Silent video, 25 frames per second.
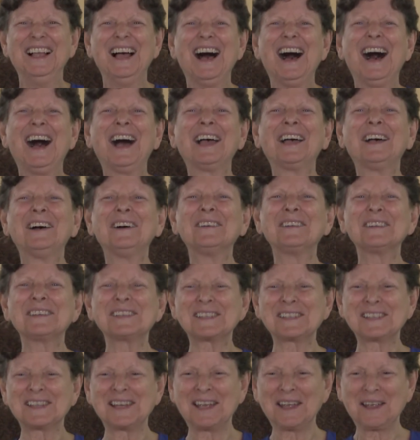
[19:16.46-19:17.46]
I always
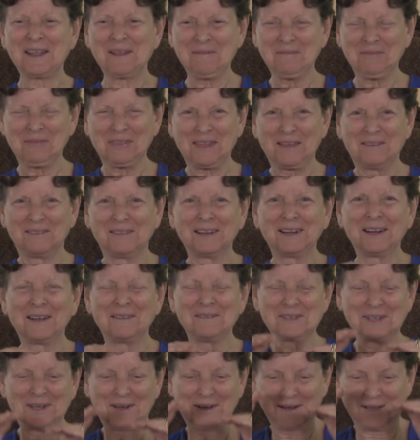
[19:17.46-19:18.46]
say when I'm
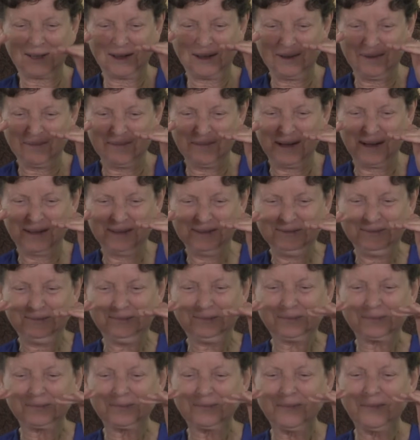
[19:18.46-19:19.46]
talking about
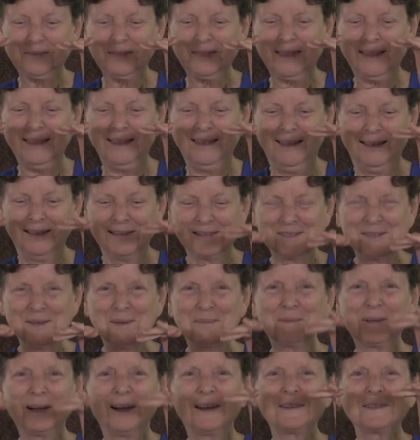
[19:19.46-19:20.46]

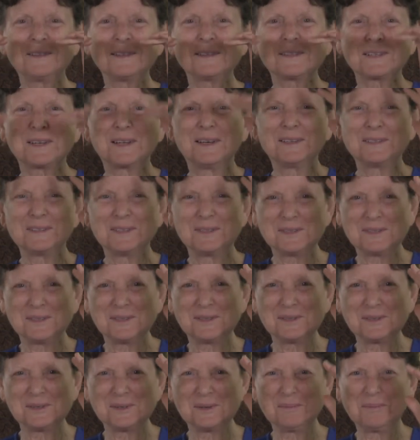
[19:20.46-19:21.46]
subconscious, conscious,
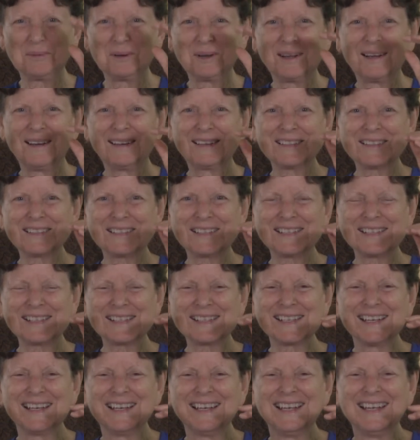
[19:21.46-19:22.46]
and
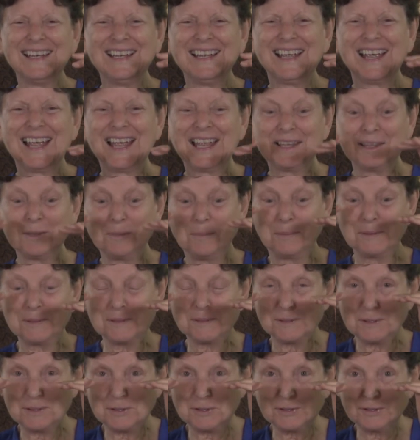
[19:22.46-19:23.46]
superconscious, and the
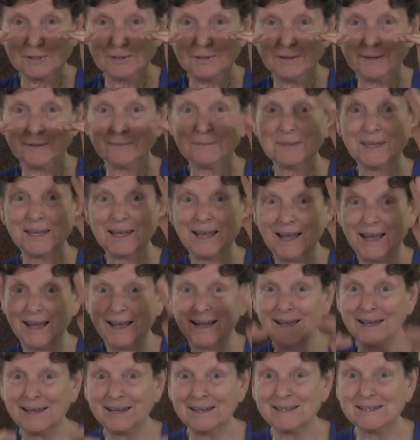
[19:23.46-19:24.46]
position of the
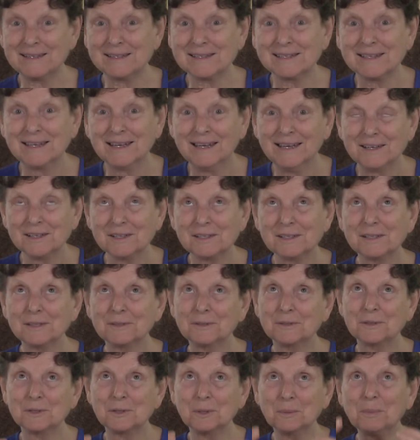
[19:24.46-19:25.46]
eyes,
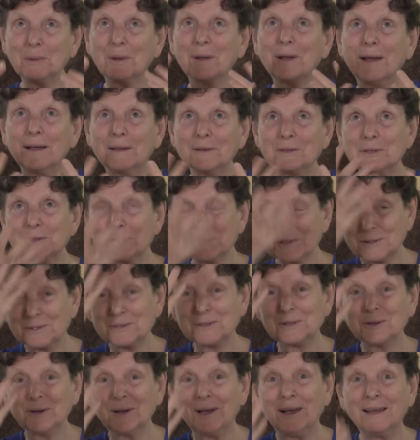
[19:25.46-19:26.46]
superconsciousness,
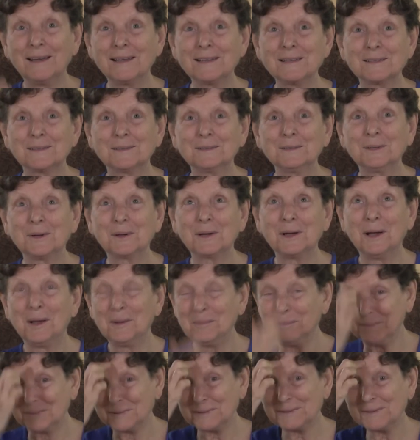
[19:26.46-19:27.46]
your eyes look
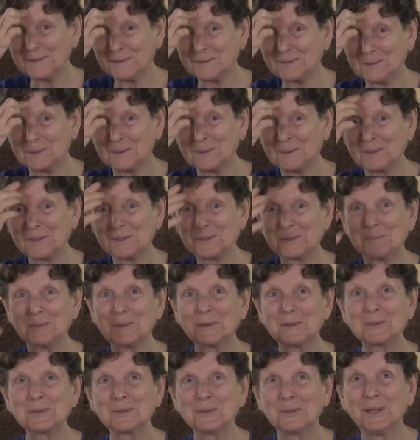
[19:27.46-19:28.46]
up toward the
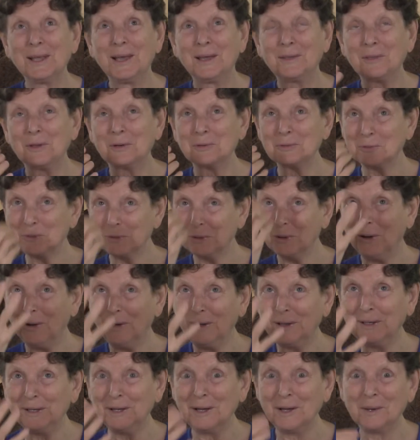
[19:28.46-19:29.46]
spiritual eye, they're
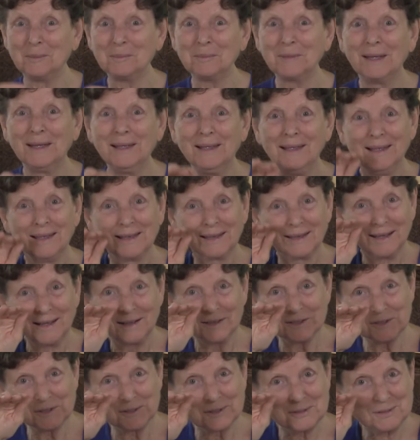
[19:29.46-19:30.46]
drawn up.
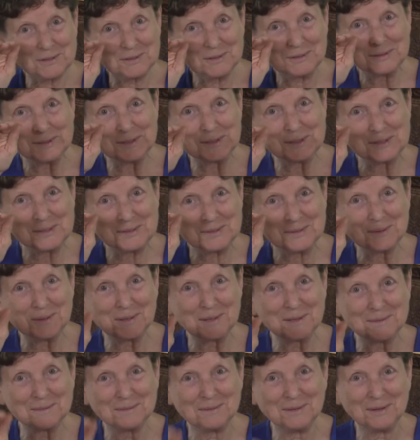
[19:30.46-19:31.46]
Conscious, you're just
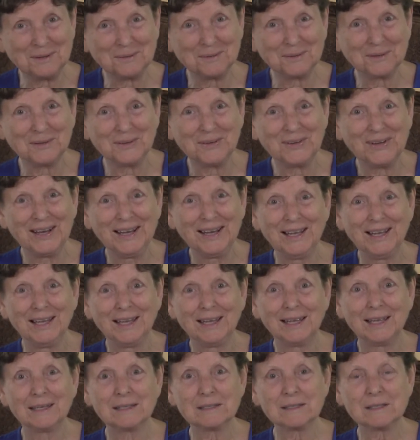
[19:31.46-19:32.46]
straightforward,
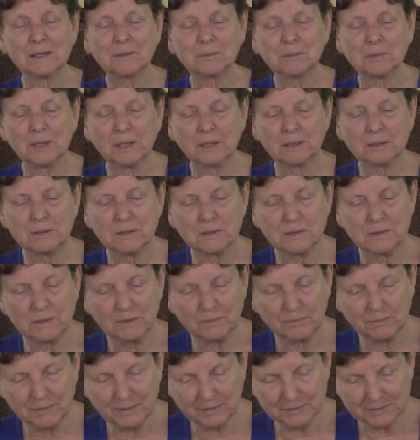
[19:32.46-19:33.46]
and subconscious, you
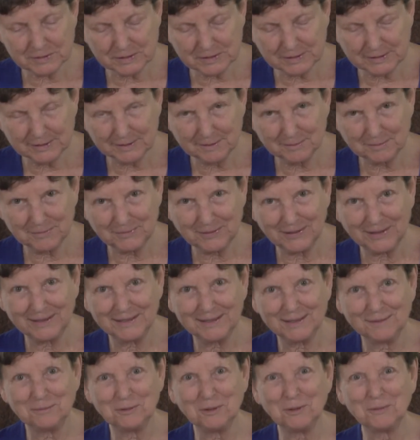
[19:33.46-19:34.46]
fall asleep, right?
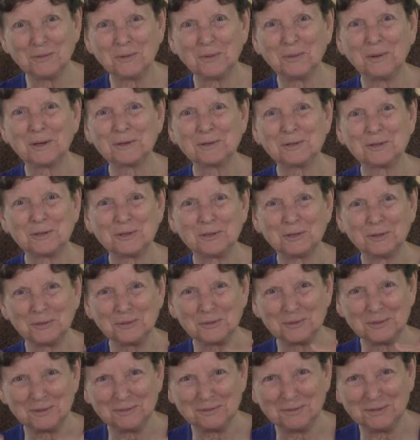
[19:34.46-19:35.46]
If you ever watch
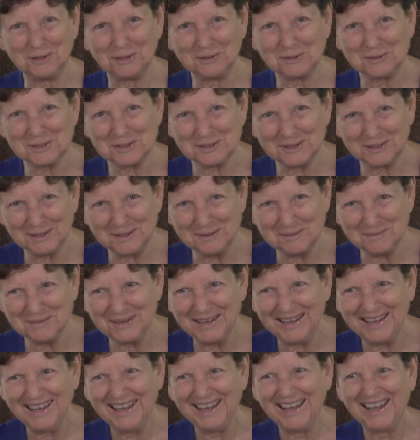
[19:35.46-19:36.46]
children fall asleep,
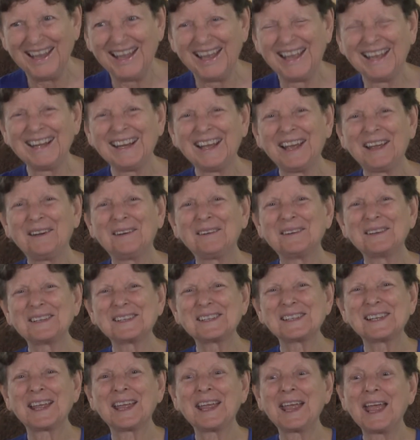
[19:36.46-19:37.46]
and I always
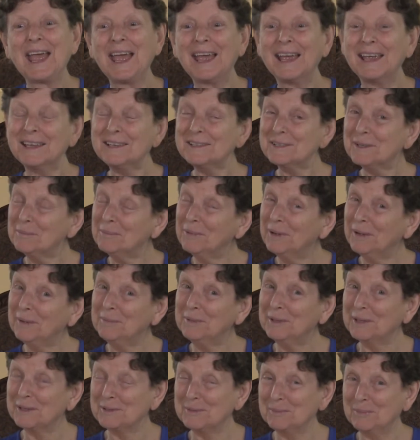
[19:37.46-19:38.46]
say, as a
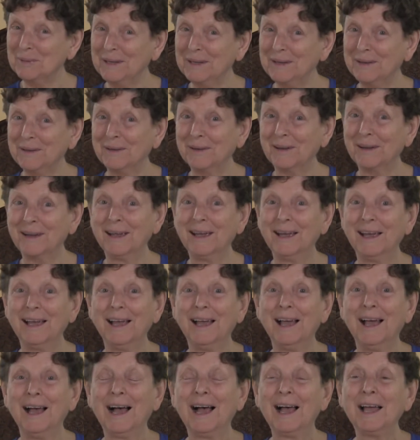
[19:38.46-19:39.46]
public speaker,
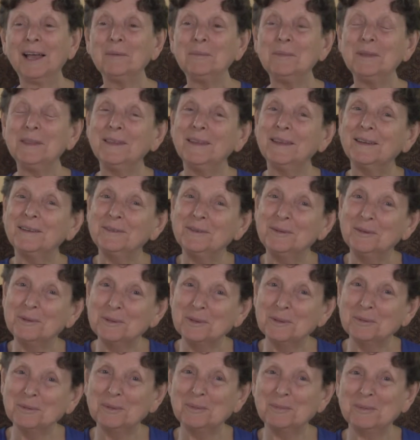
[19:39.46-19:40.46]
I'm in the
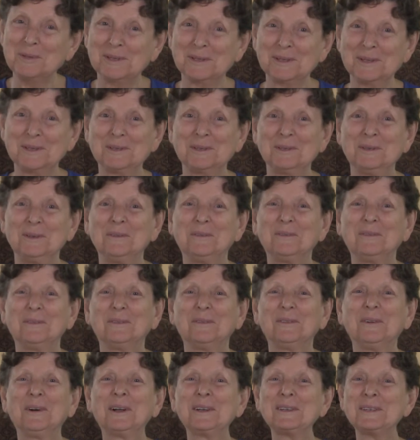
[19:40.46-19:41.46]
unusual position of
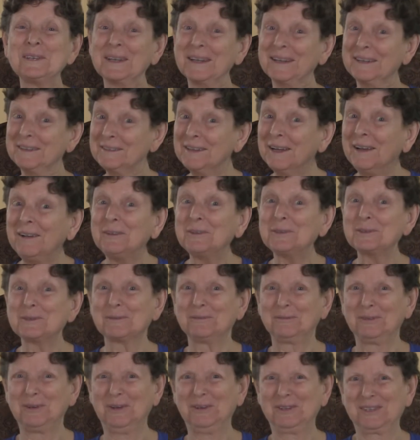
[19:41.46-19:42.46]
watching adults
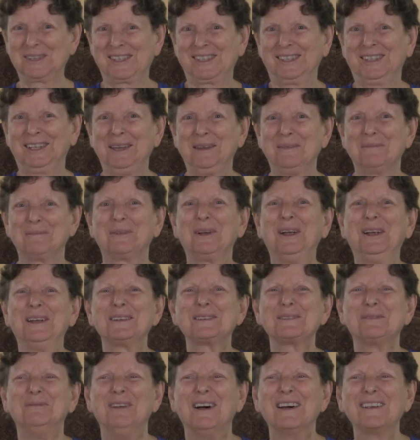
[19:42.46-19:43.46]
fall asleep,
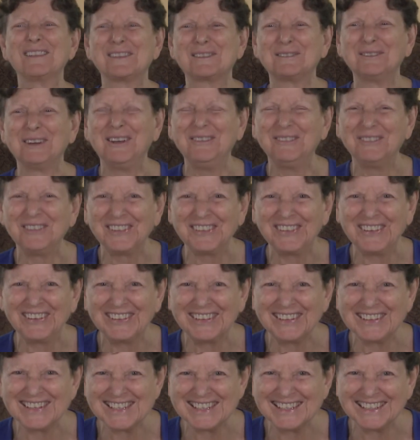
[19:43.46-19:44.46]
which most people don't
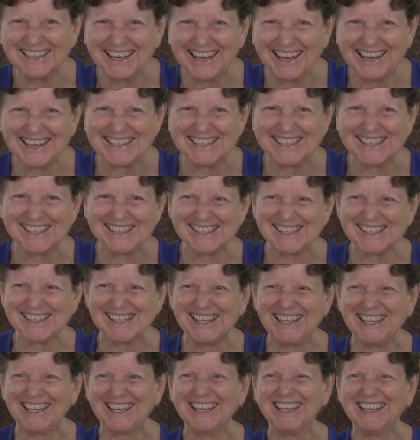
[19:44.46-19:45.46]
usually get to
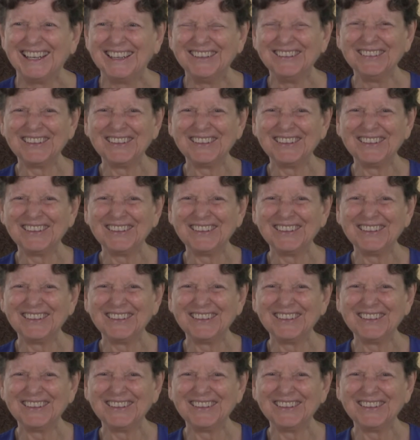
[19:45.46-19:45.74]
see.